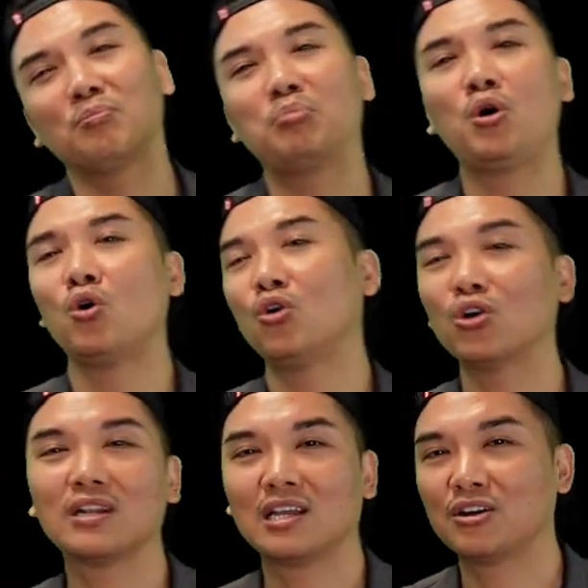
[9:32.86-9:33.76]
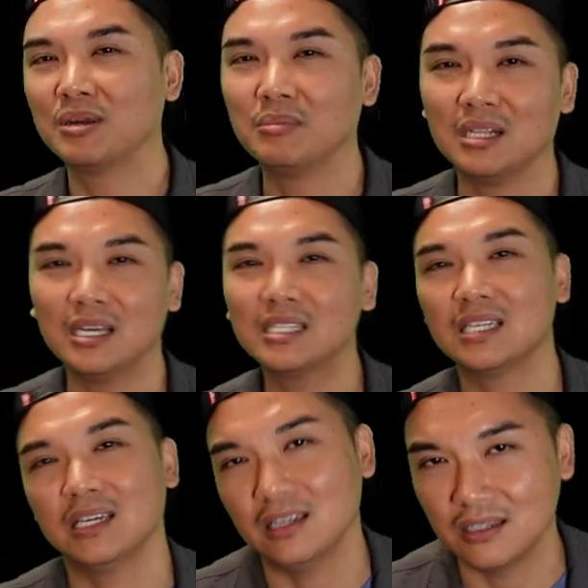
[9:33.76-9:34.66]
poor Larry
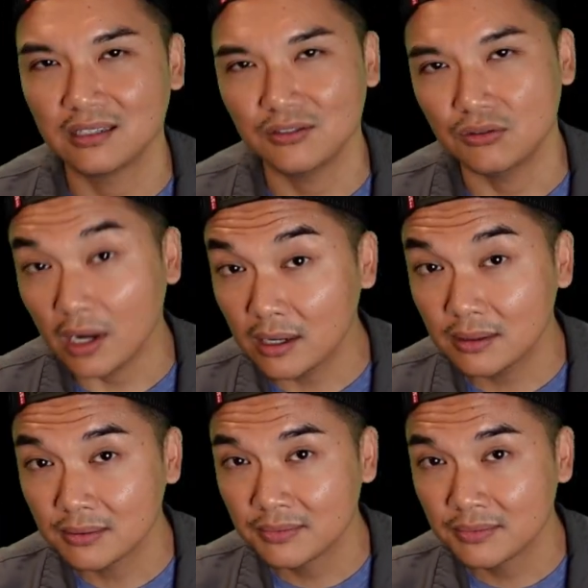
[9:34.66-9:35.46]
Millete, right?